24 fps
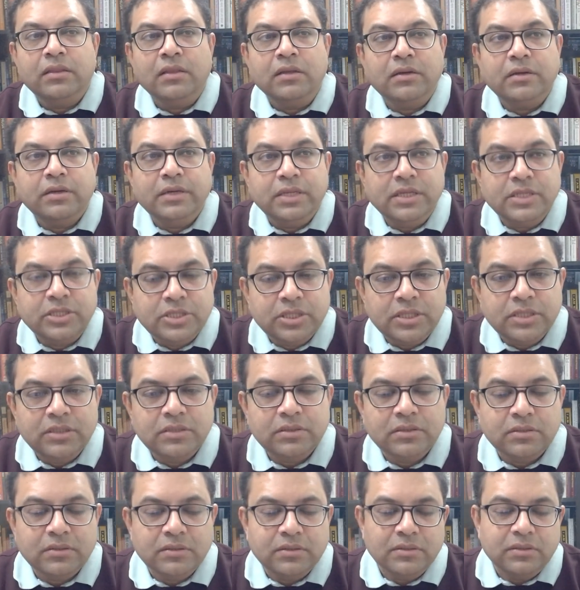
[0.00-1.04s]
the teaching
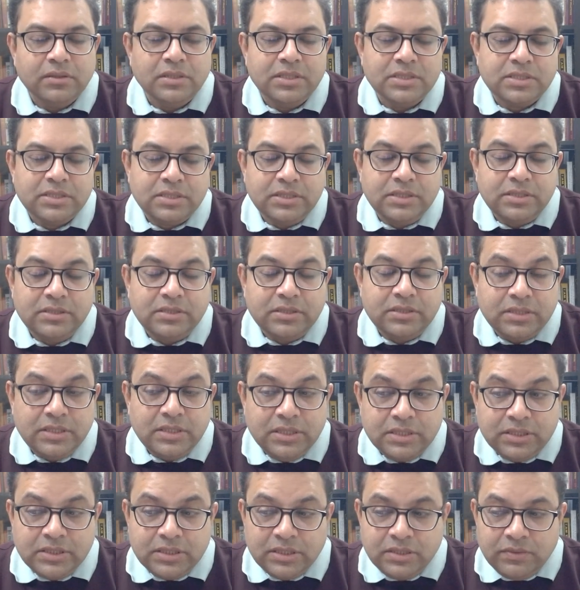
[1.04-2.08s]
his
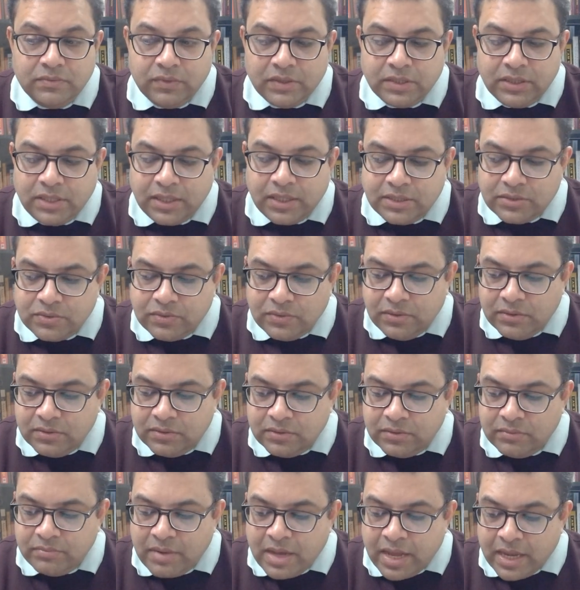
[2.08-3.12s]
teaching one has to
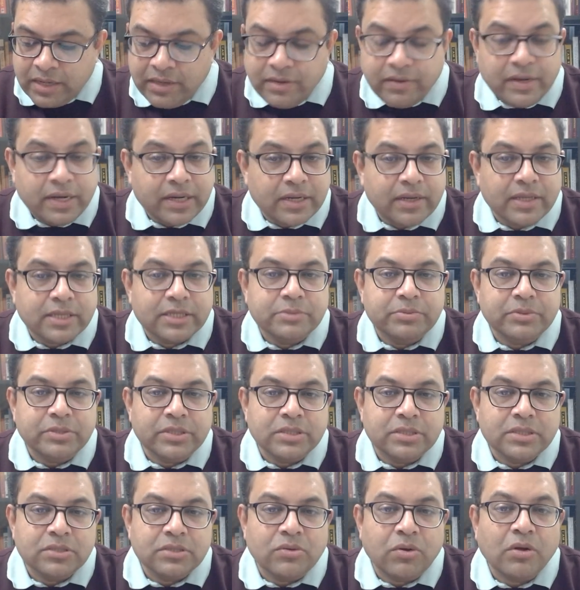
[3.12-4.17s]
learn by direct
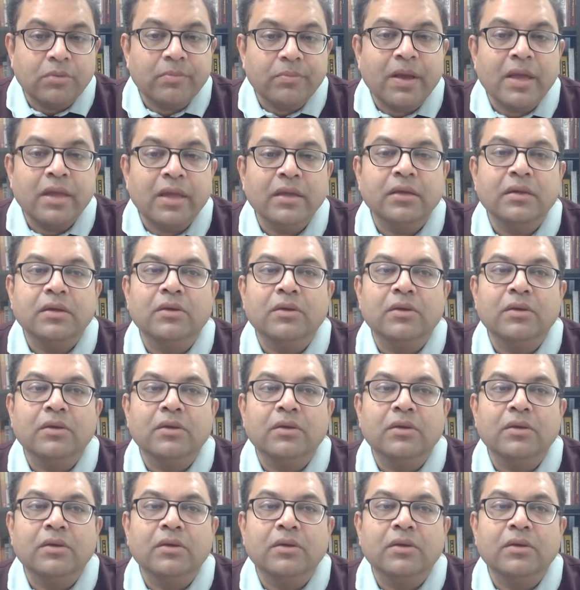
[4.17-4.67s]
experience and not by